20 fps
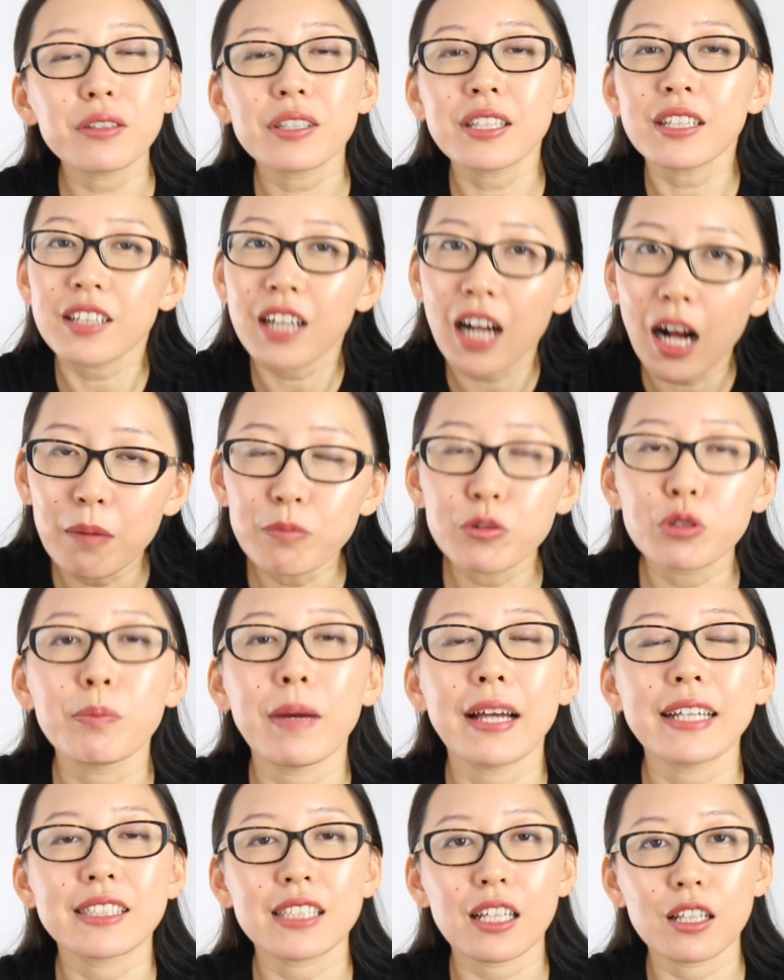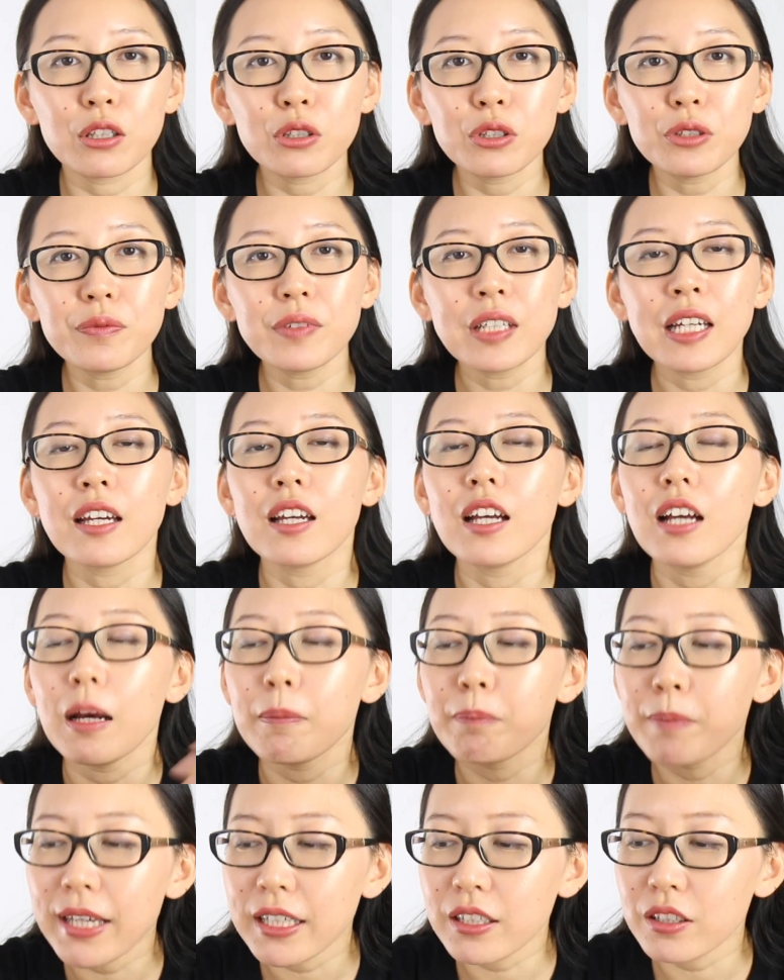You can come to my salon,
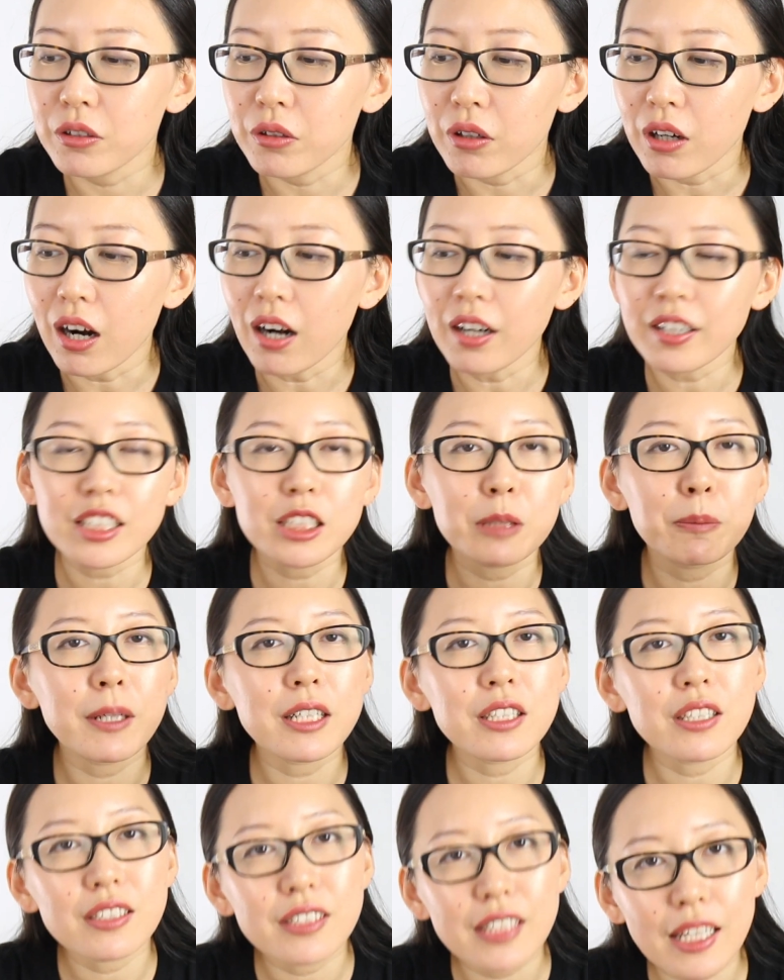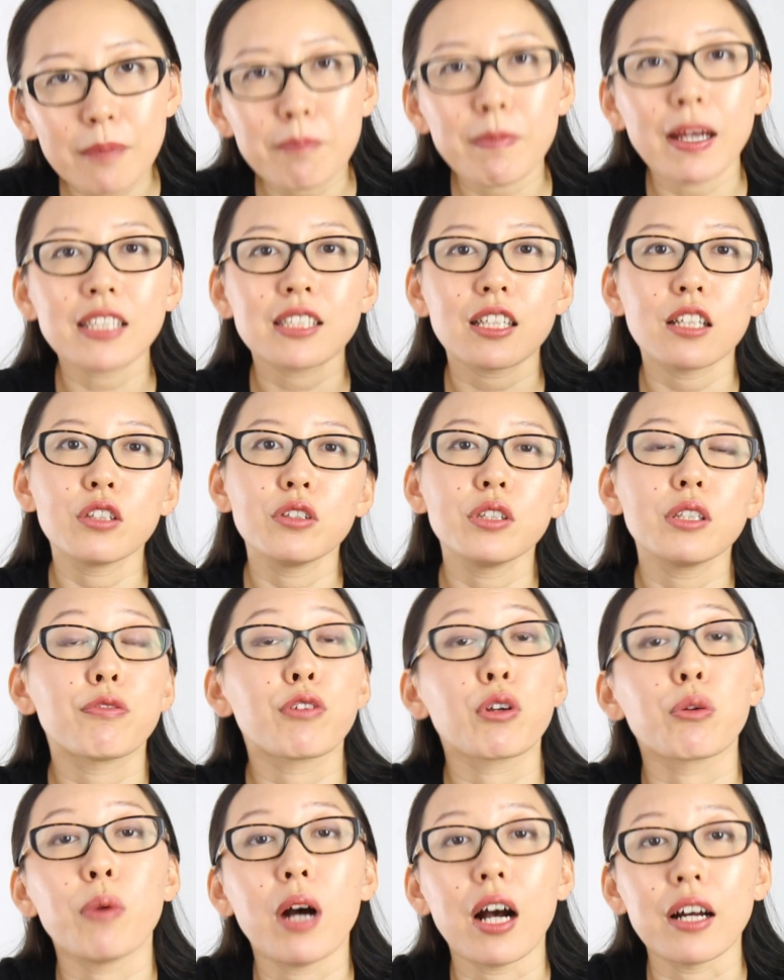make your art exhibitions in my salon
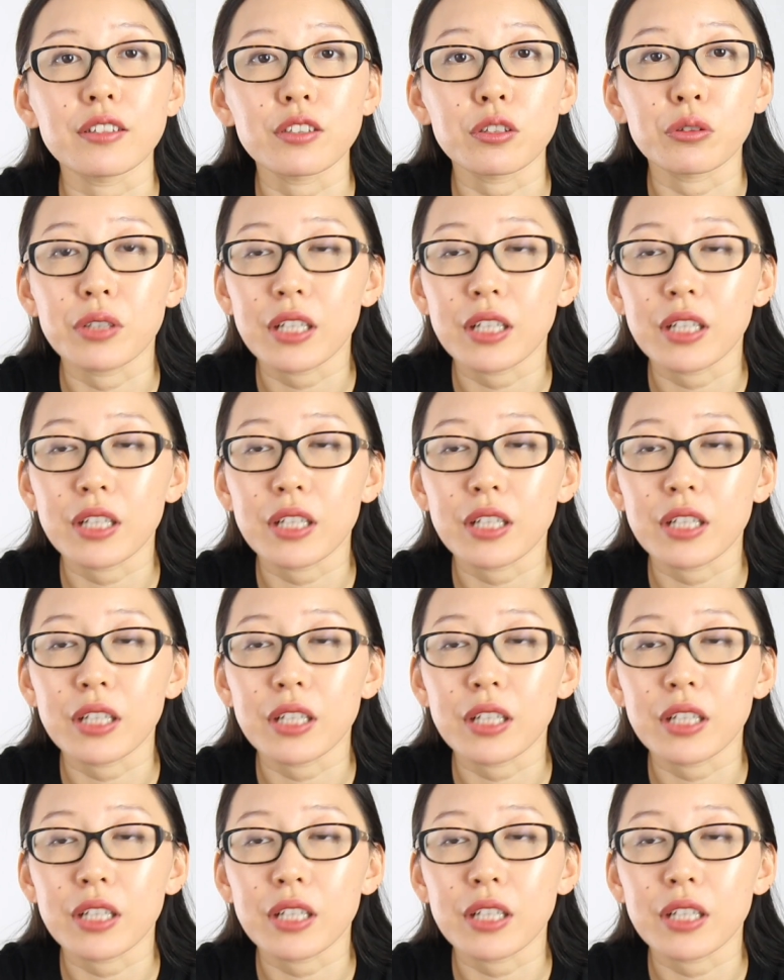if you want.